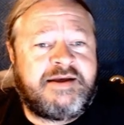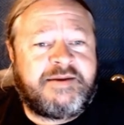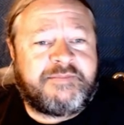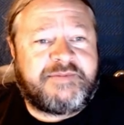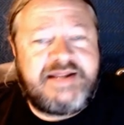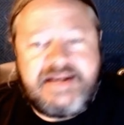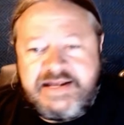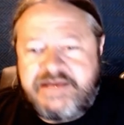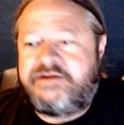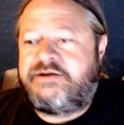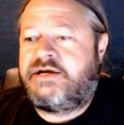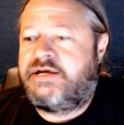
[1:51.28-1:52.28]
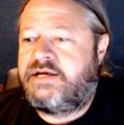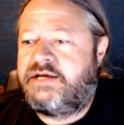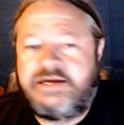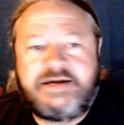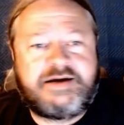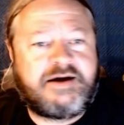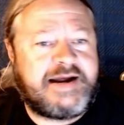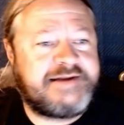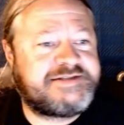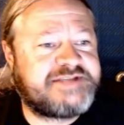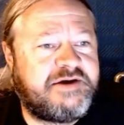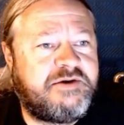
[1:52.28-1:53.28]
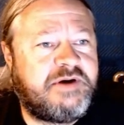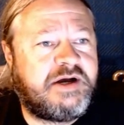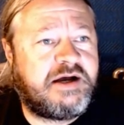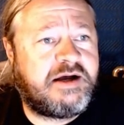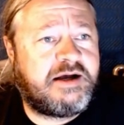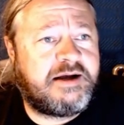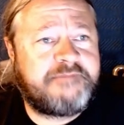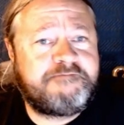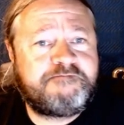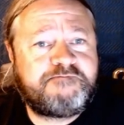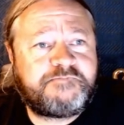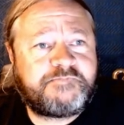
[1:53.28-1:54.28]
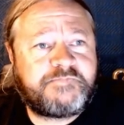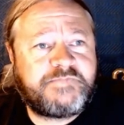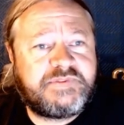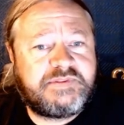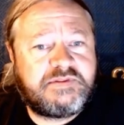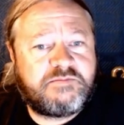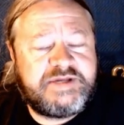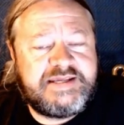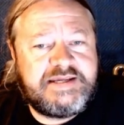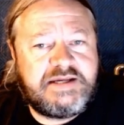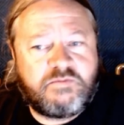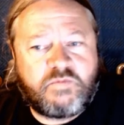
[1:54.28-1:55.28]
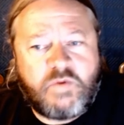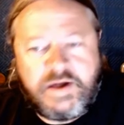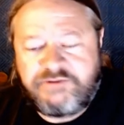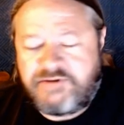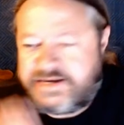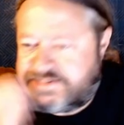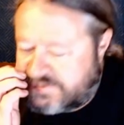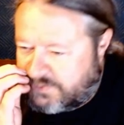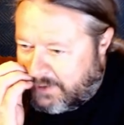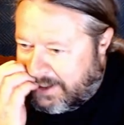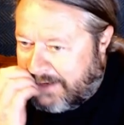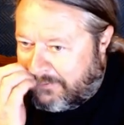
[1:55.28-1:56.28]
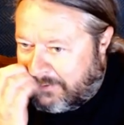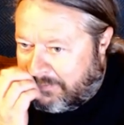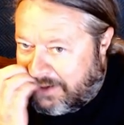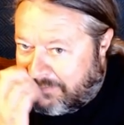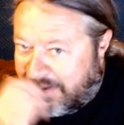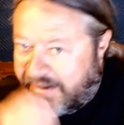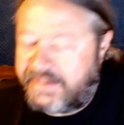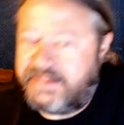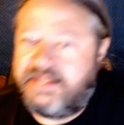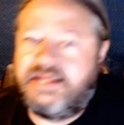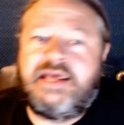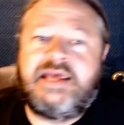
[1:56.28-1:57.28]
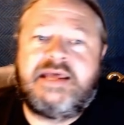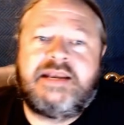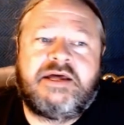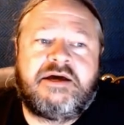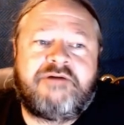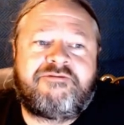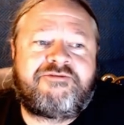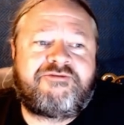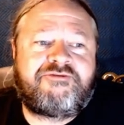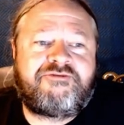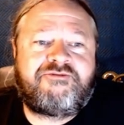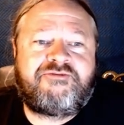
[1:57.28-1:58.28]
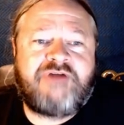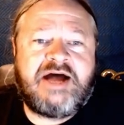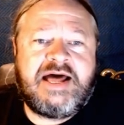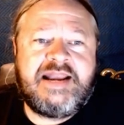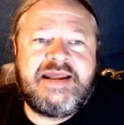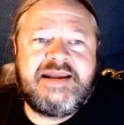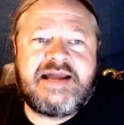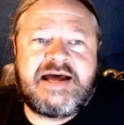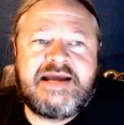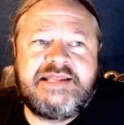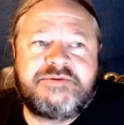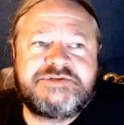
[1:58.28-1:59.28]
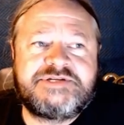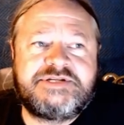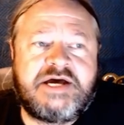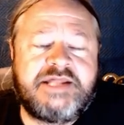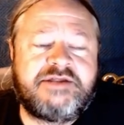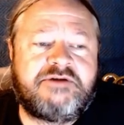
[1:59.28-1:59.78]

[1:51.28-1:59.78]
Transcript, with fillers: But anywho, all right. So uh, we won the race this weekend with beer money, and uh, Friday night there was another